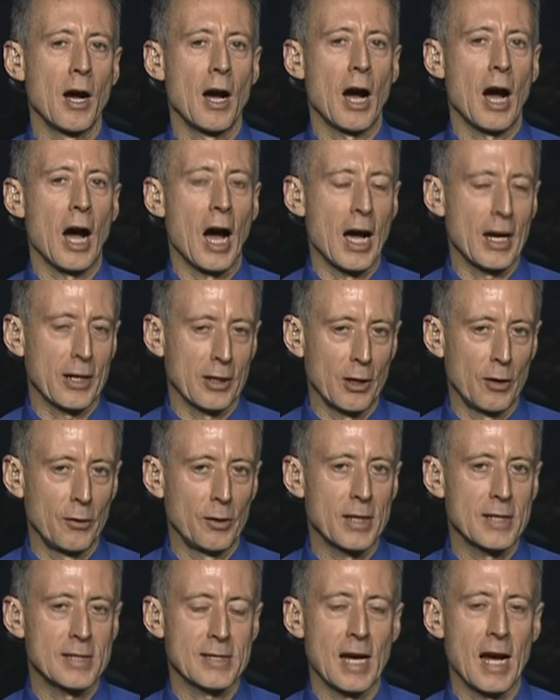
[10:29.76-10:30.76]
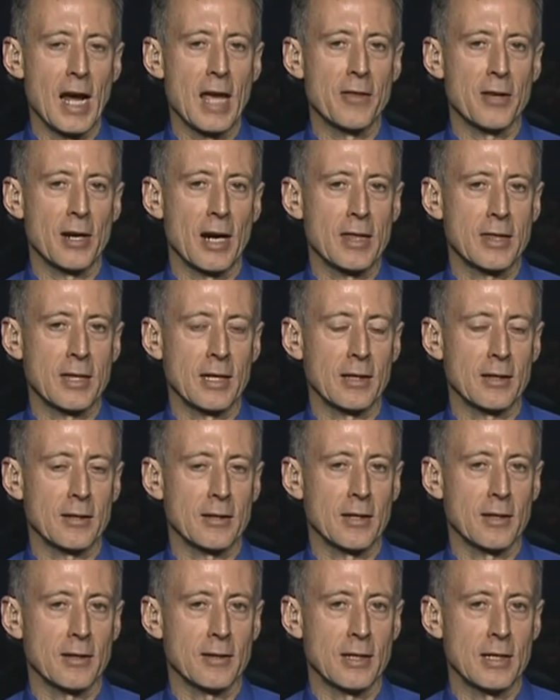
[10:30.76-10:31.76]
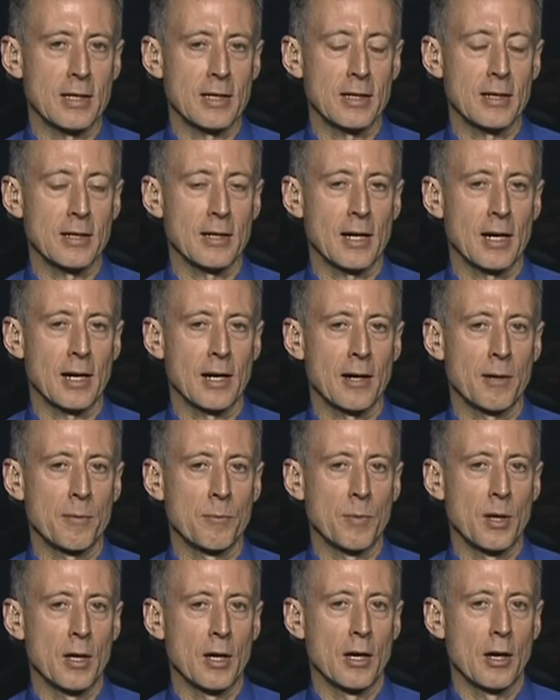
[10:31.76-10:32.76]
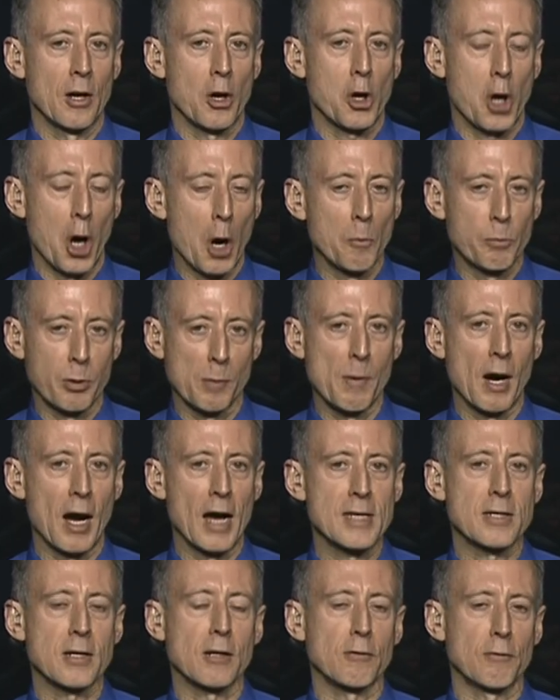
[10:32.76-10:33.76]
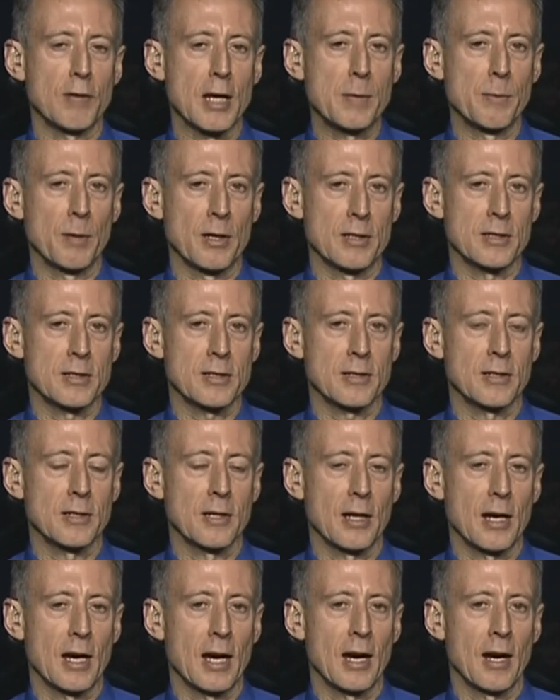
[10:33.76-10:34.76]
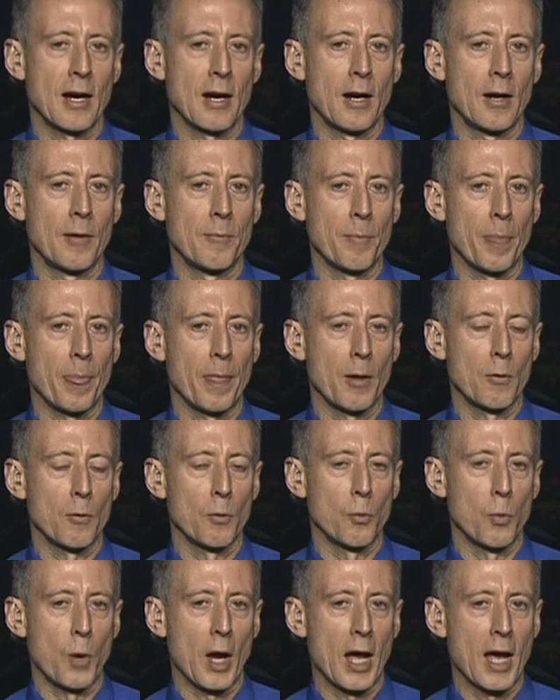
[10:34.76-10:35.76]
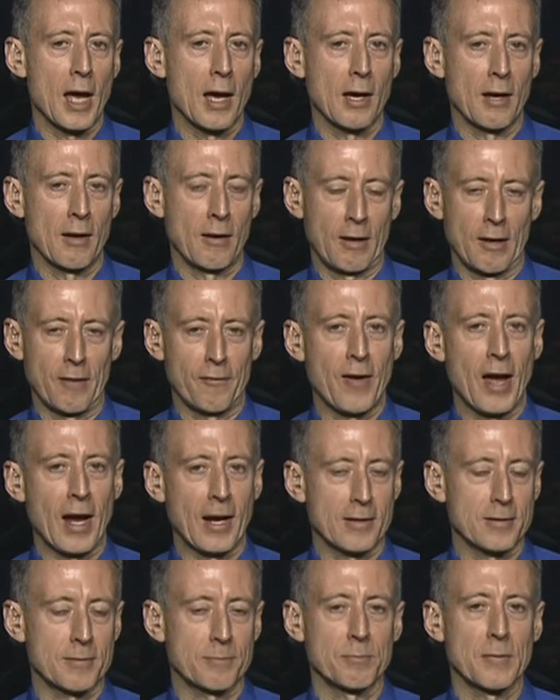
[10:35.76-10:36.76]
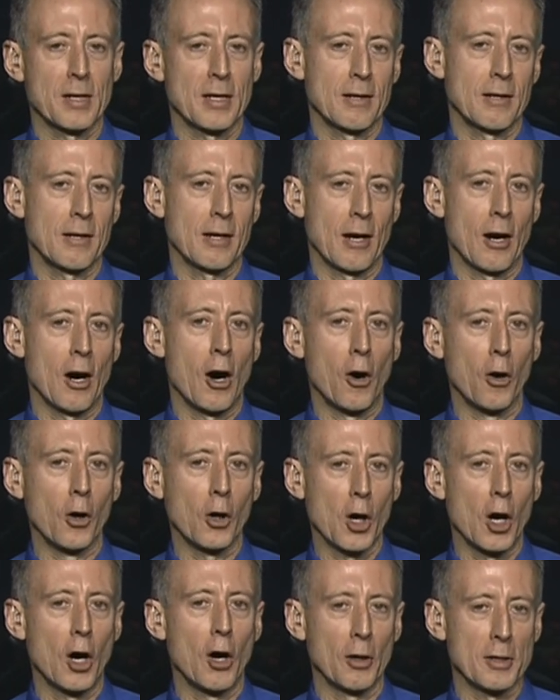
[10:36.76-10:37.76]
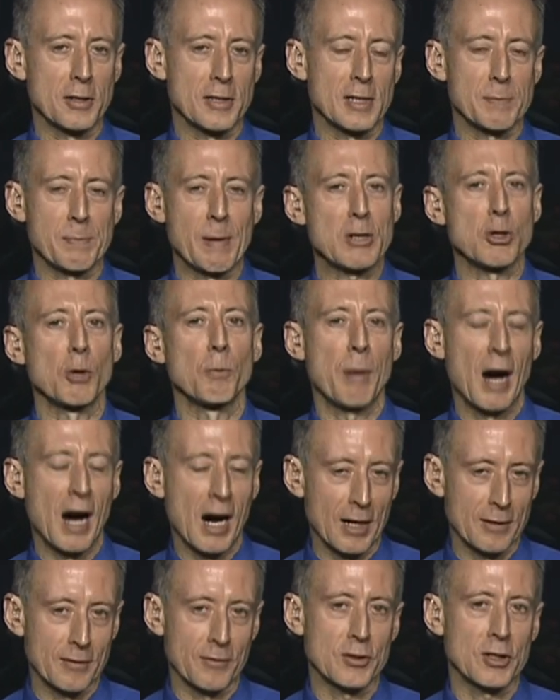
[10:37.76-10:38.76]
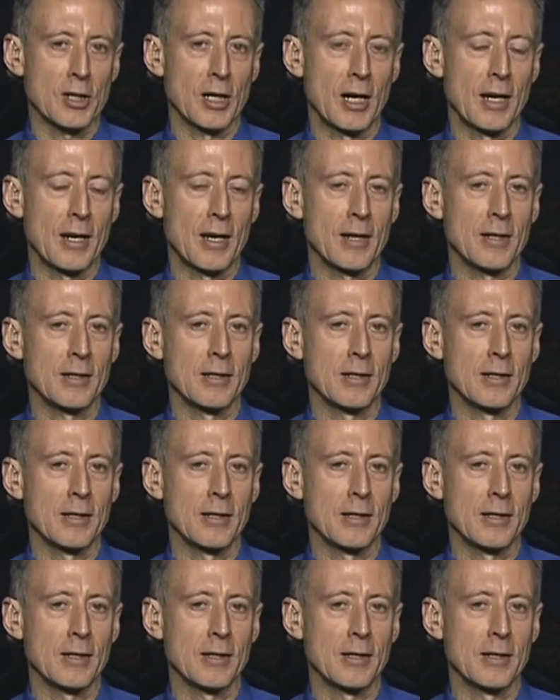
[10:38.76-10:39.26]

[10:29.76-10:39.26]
I can only say that I think that the compromise agreement where, in effect, you know, Hong Kong is a special part of China,